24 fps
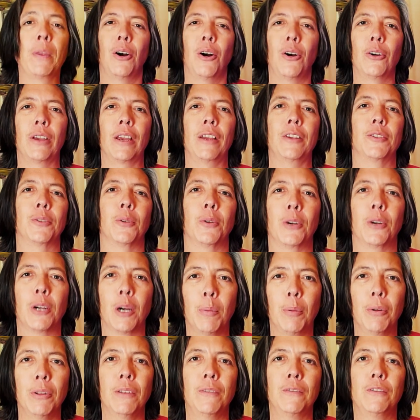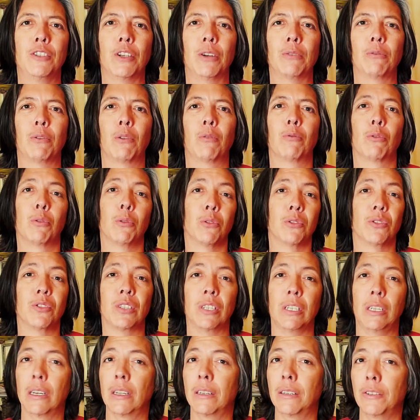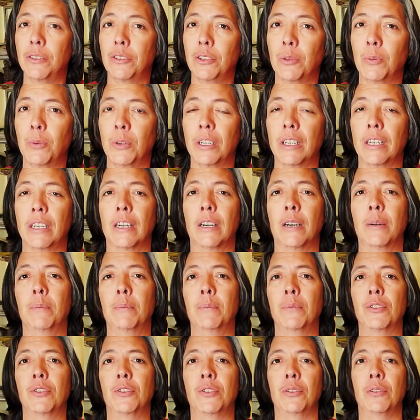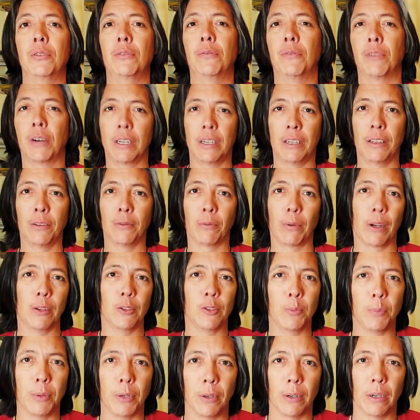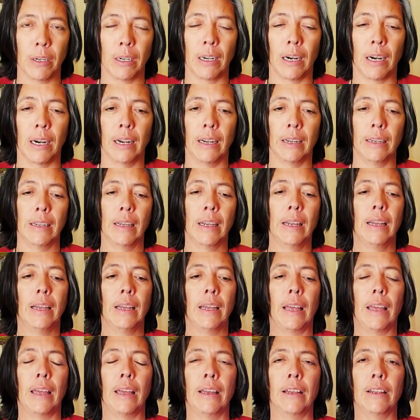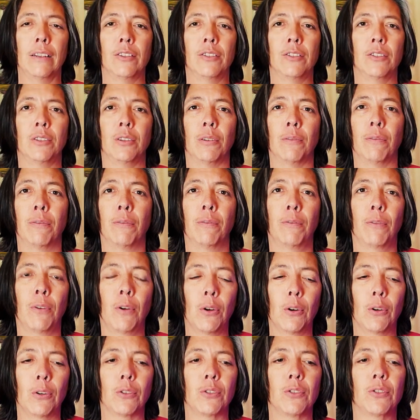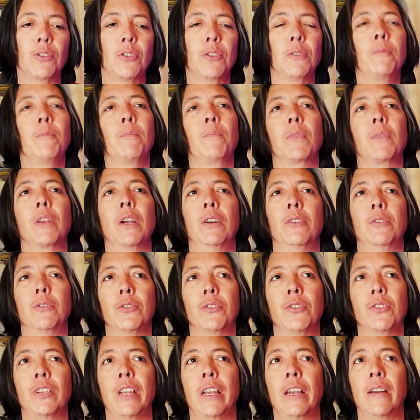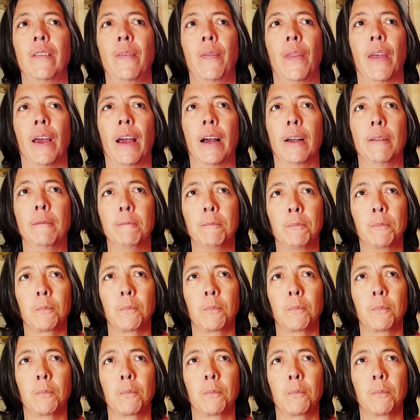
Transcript: Okay, so a couple of general rules to get into when it comes to finding the right spirit guide is to first understand that